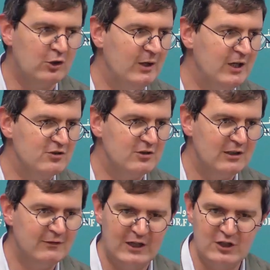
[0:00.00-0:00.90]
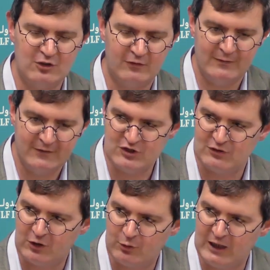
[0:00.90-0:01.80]
the
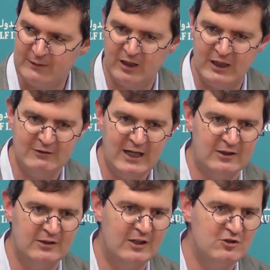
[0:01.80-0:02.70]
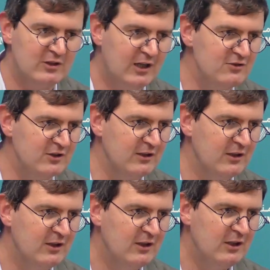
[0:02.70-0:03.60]
invasion of Kuwait by Iraq in 1990,
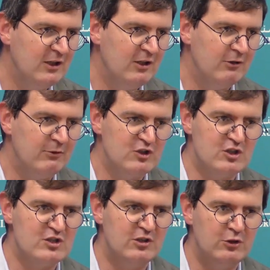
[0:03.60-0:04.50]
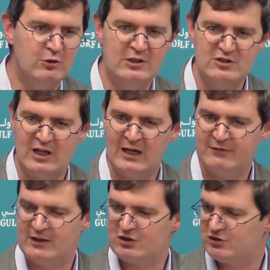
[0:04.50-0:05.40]
which is that you need to
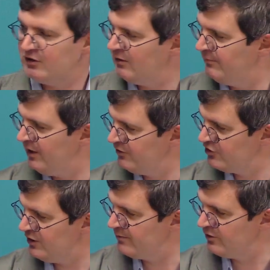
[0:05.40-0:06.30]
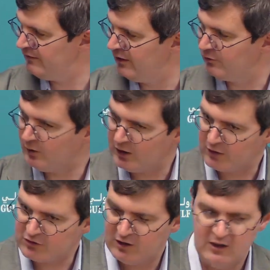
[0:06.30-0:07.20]
have external partnerships around the
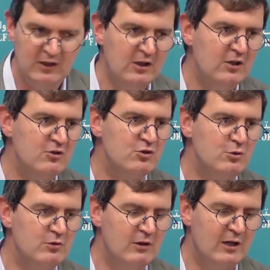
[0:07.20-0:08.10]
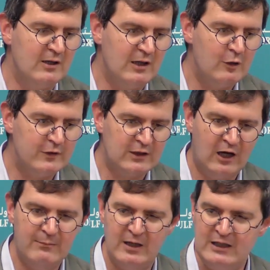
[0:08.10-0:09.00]
world to
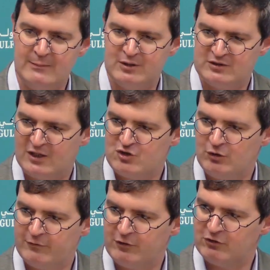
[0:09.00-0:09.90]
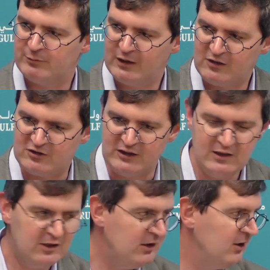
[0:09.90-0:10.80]
overcome any potential
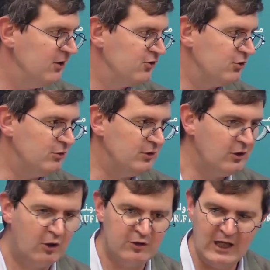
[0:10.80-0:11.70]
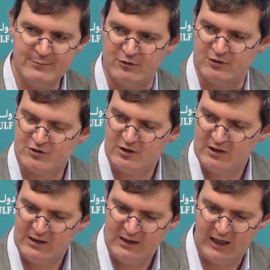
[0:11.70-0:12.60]
vulnerability to your neighbors.
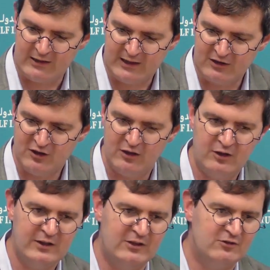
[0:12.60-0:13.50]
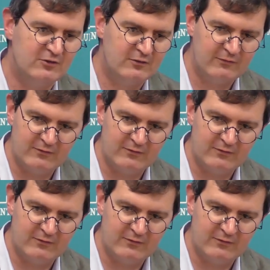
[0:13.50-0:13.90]
And Qatar learned that